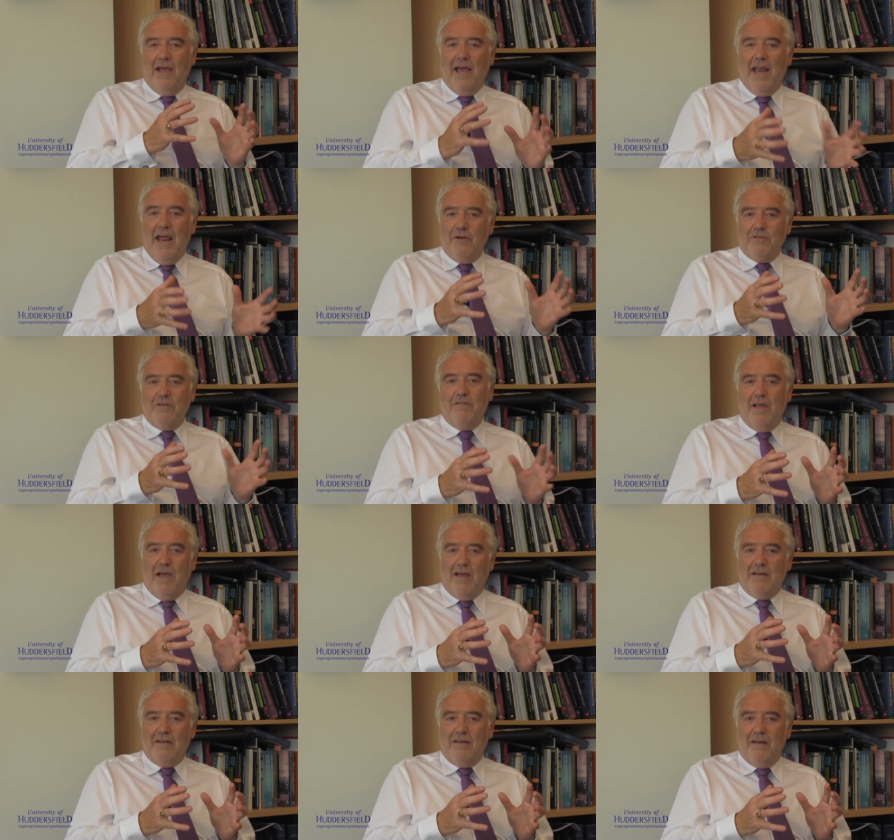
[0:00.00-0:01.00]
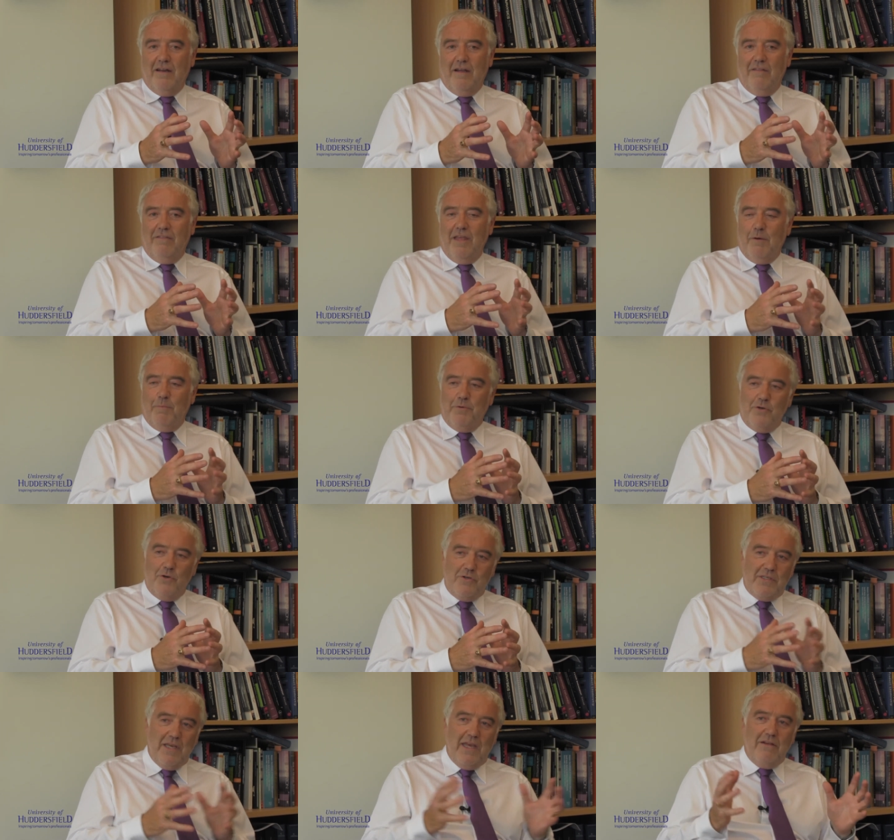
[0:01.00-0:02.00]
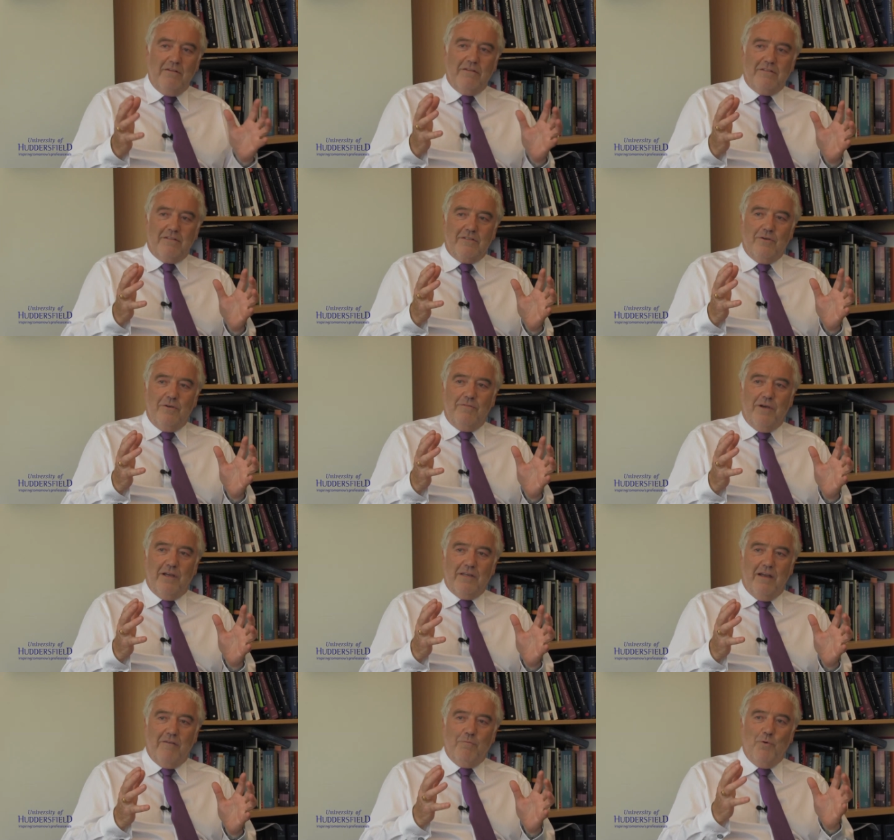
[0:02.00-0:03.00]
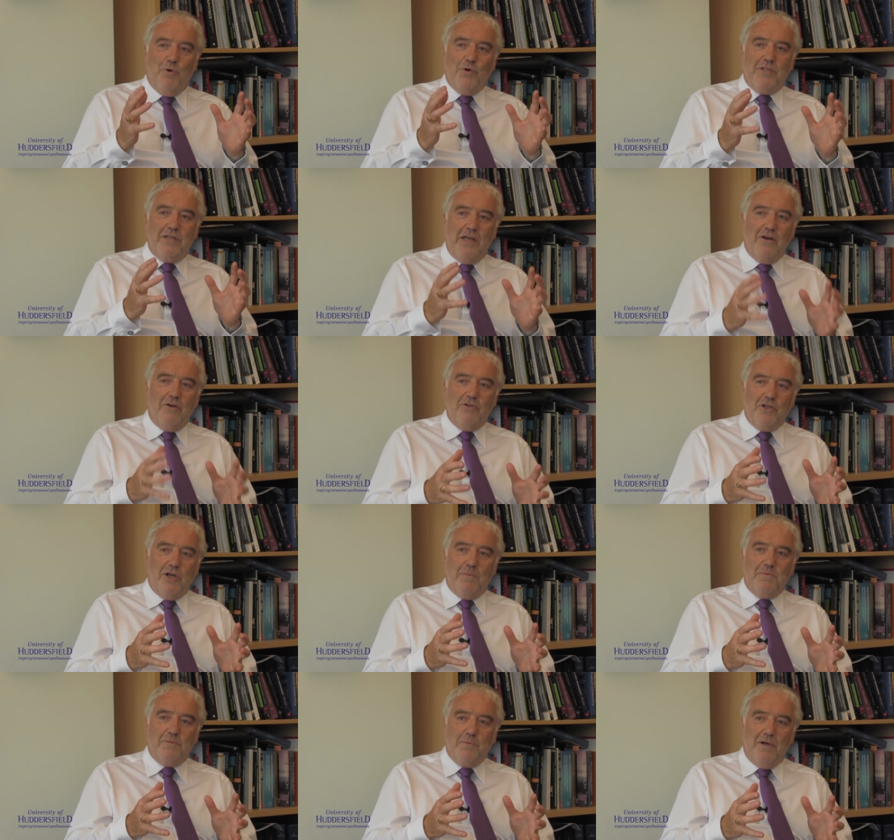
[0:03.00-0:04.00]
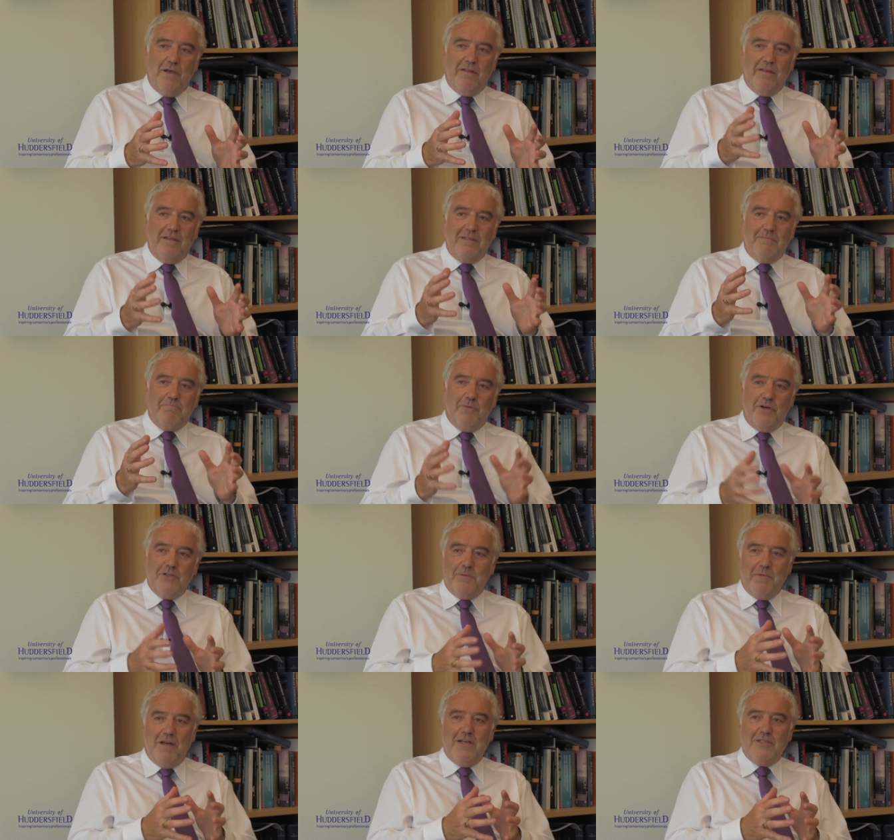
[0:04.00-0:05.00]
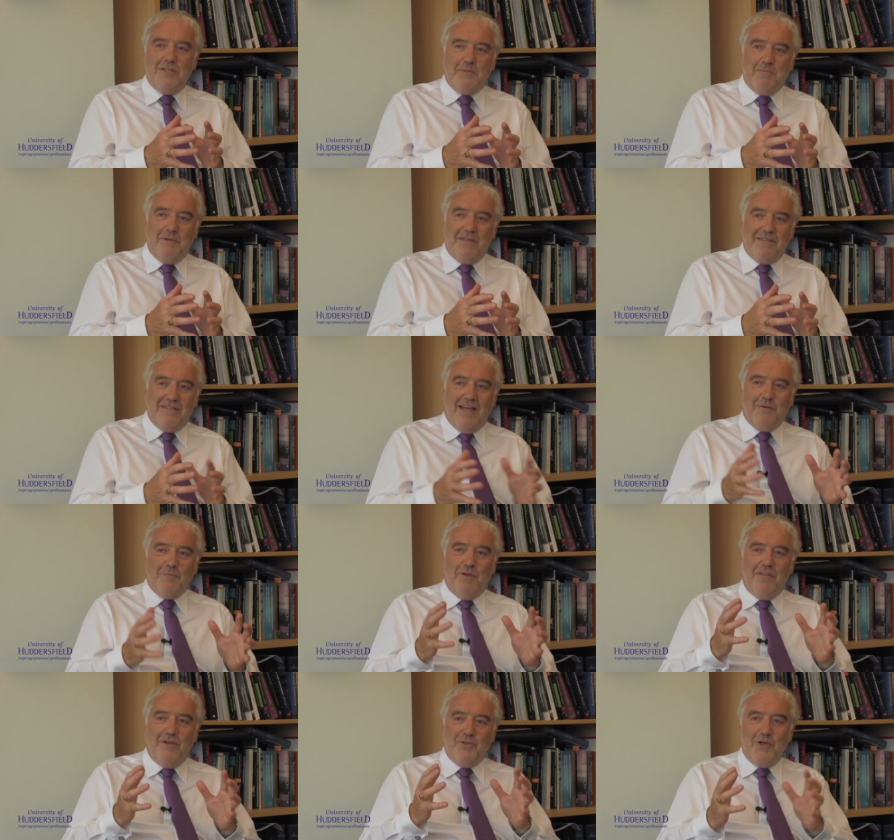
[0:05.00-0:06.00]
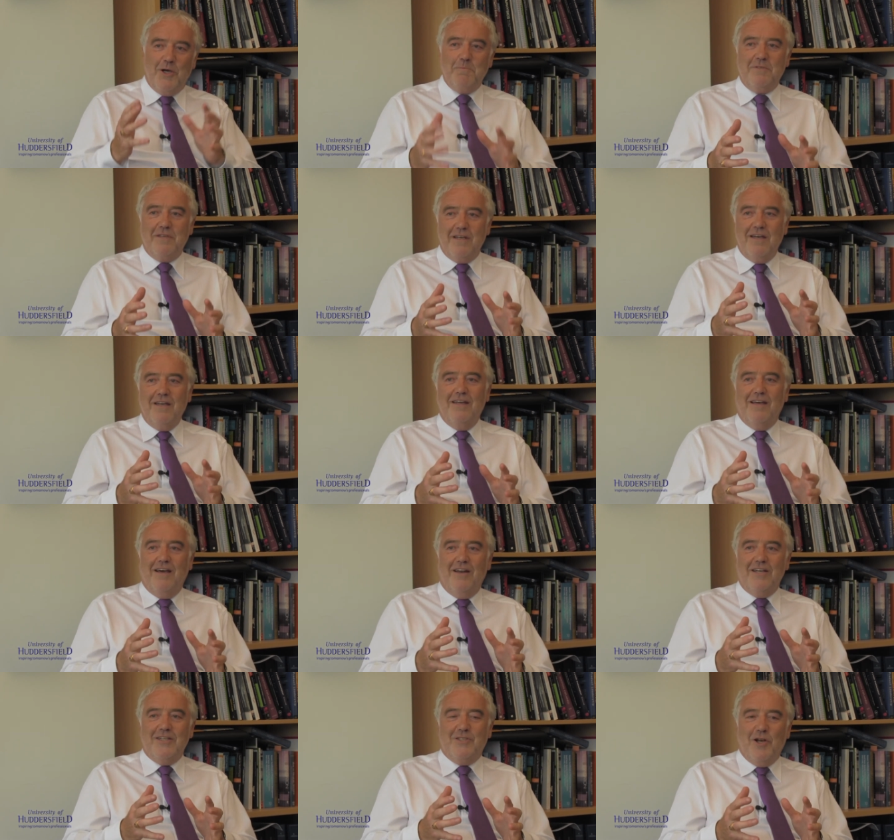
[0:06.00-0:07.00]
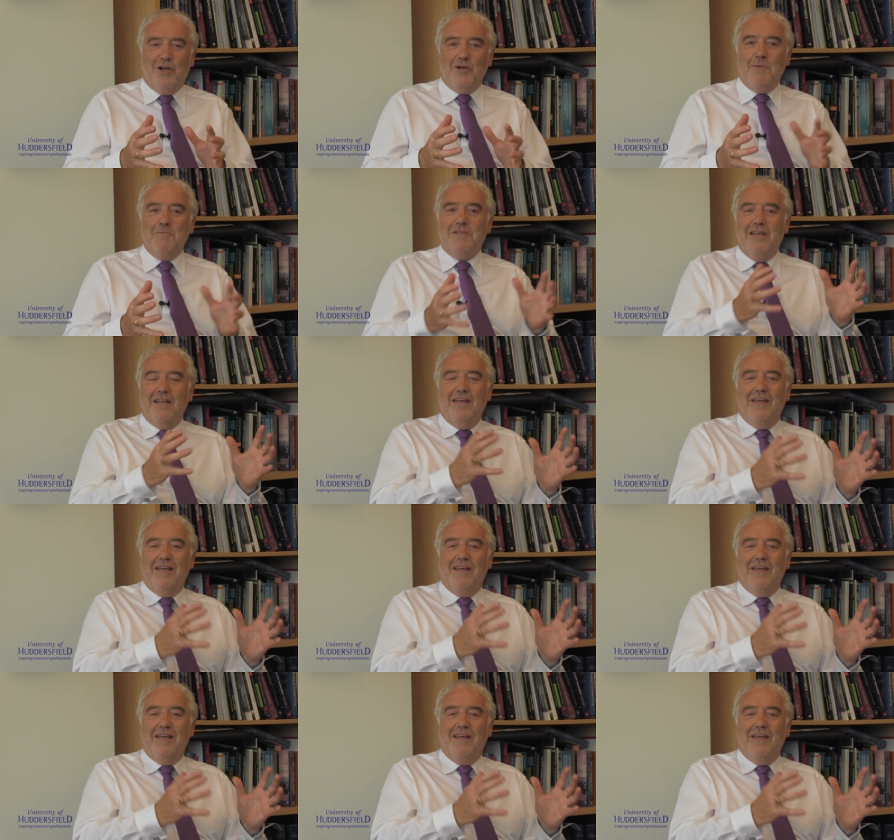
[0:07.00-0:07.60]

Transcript: And out of that, they'll produce eons. So, in fact, I've walked in on jobs where this project manager's been sacked, where the job's in on its doldrums,